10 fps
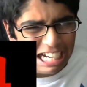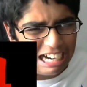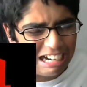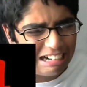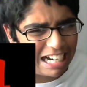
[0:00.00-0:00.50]

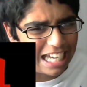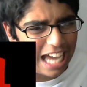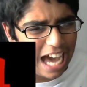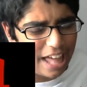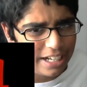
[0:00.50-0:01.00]
My
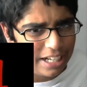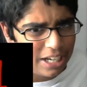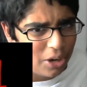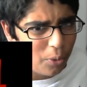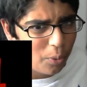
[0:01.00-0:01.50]
god,
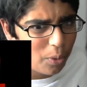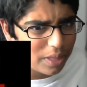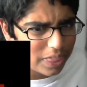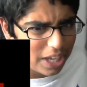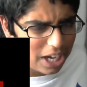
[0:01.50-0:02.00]

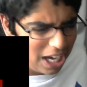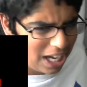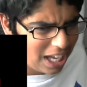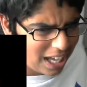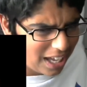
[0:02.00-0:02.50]
what the?
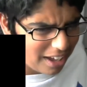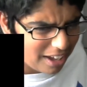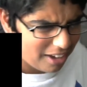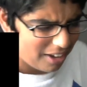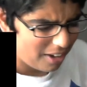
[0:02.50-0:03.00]

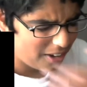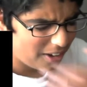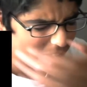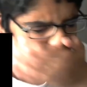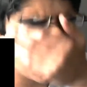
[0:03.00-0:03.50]

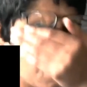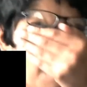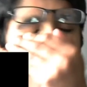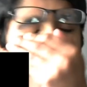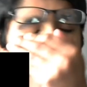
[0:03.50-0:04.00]
Come on.